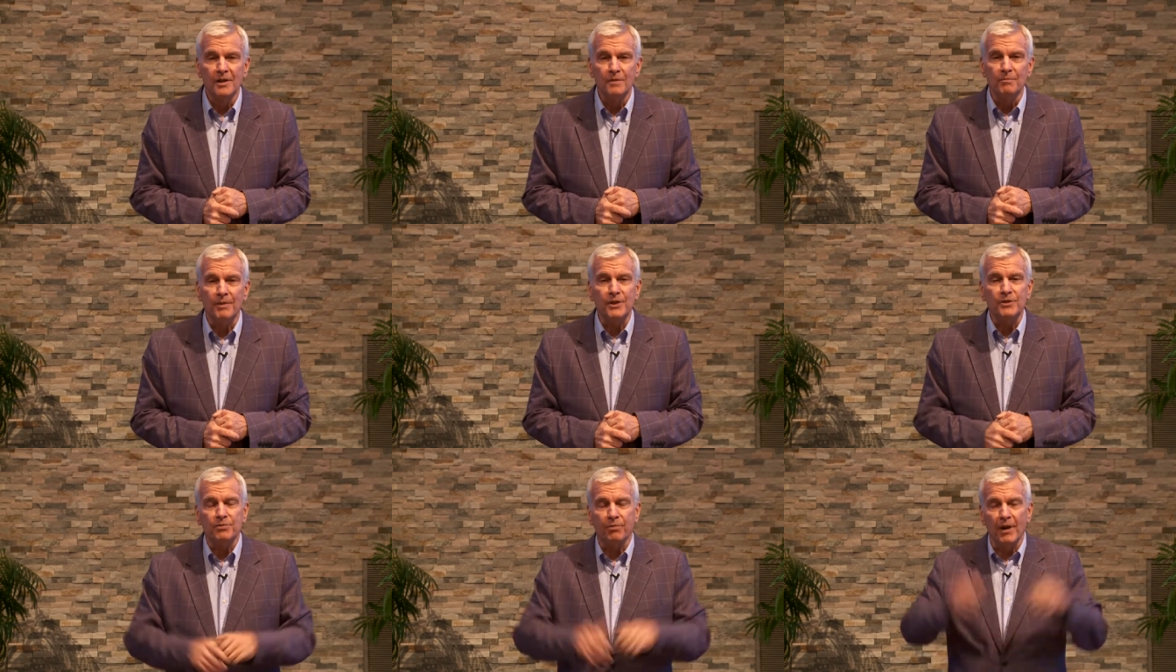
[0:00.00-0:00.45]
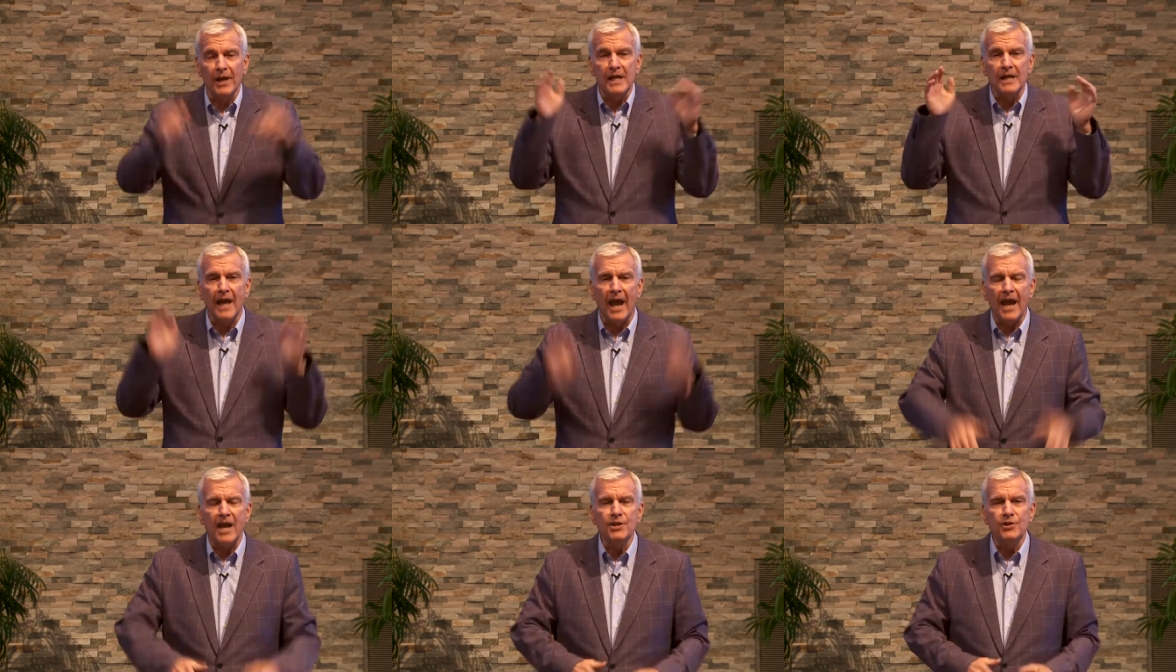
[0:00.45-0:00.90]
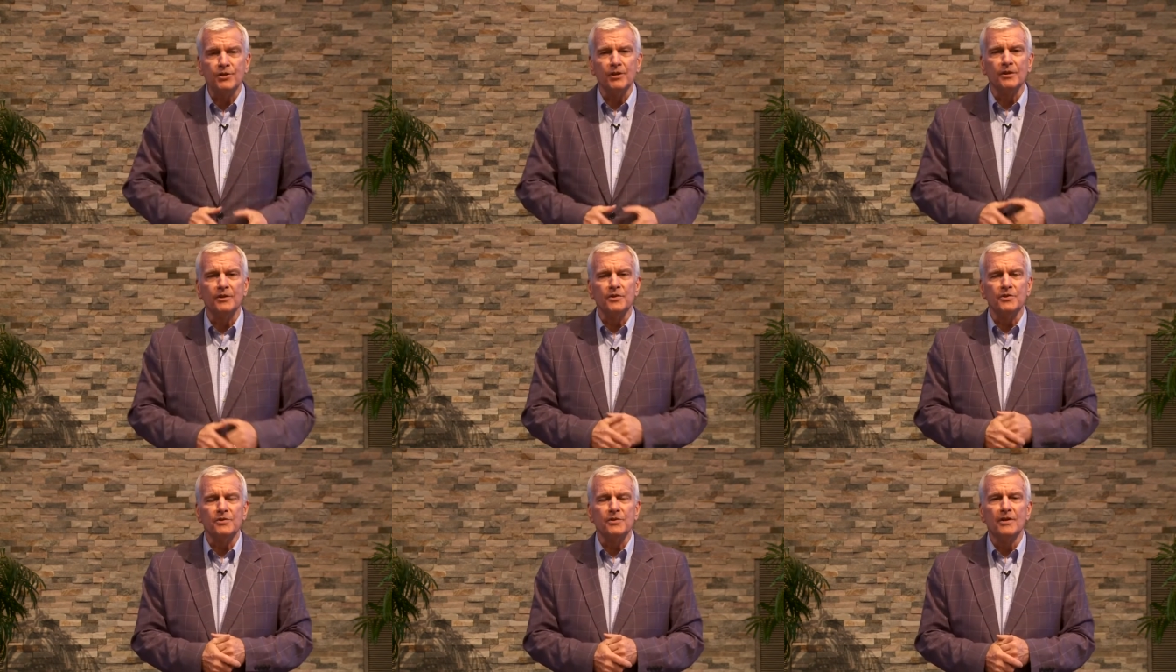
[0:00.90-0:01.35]
between
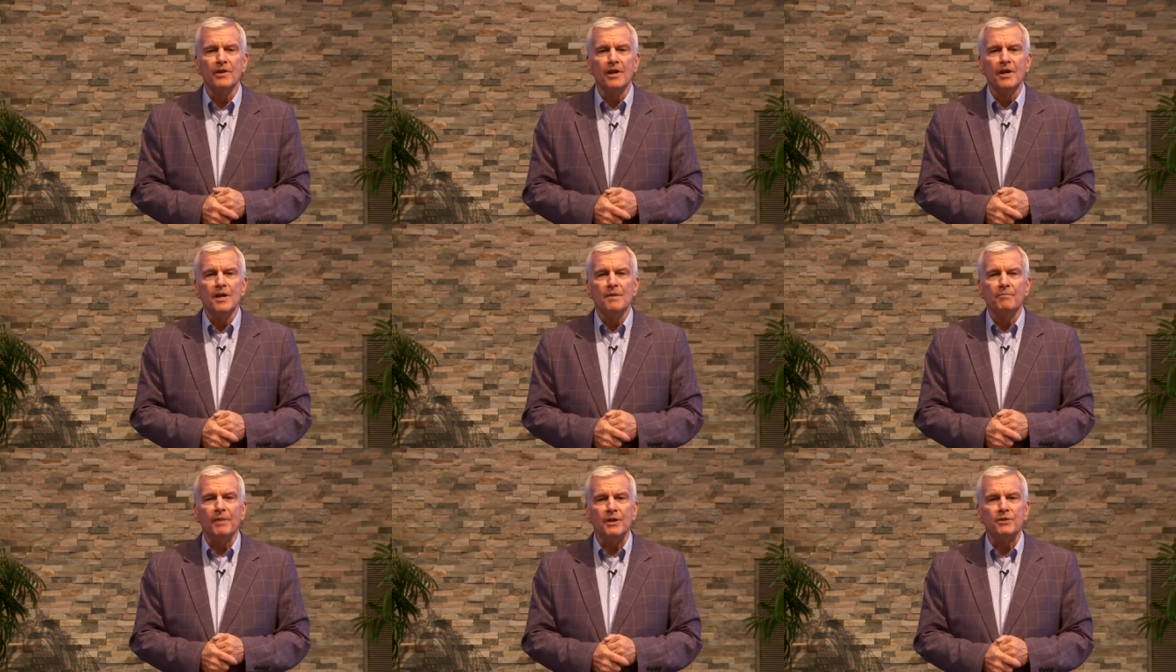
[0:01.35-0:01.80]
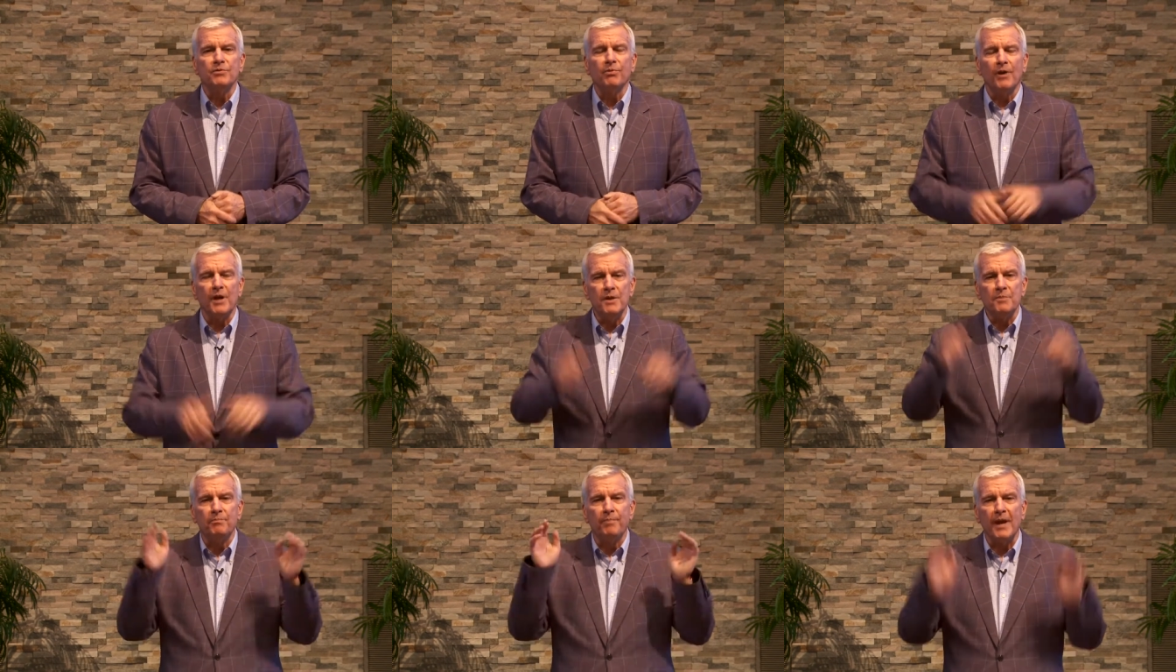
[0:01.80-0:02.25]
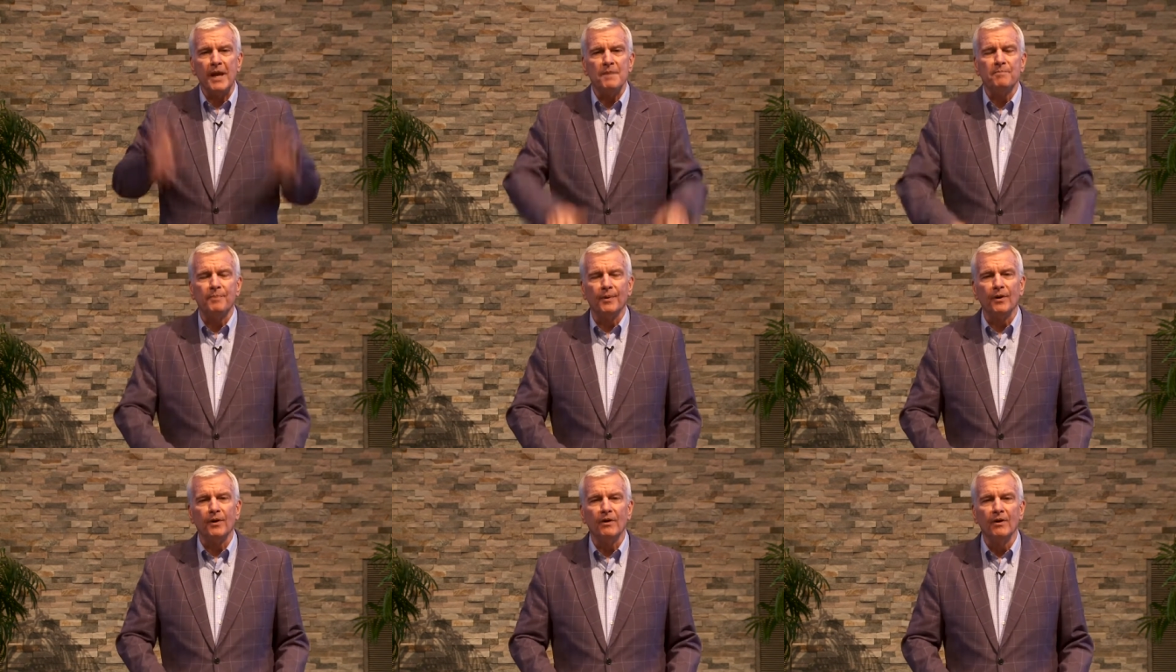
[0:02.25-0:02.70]
nations, between
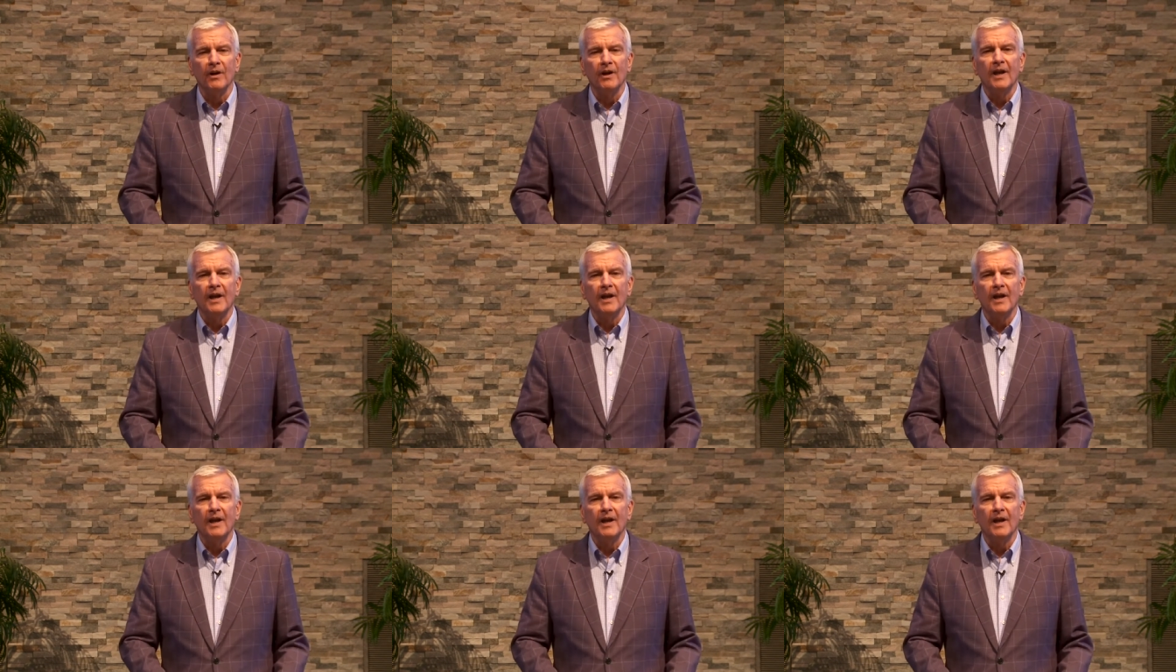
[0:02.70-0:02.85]
people